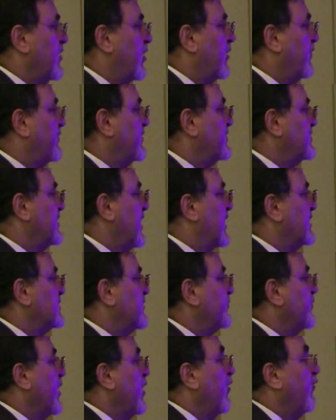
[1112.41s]
all of these guys.
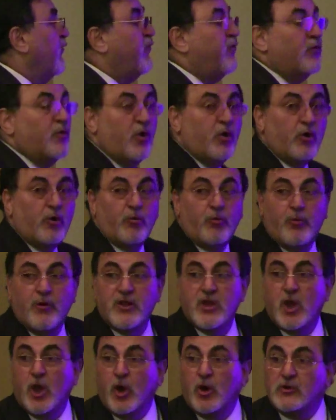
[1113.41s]

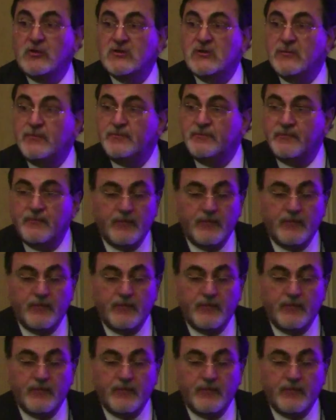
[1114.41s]
Fluoroquinolones,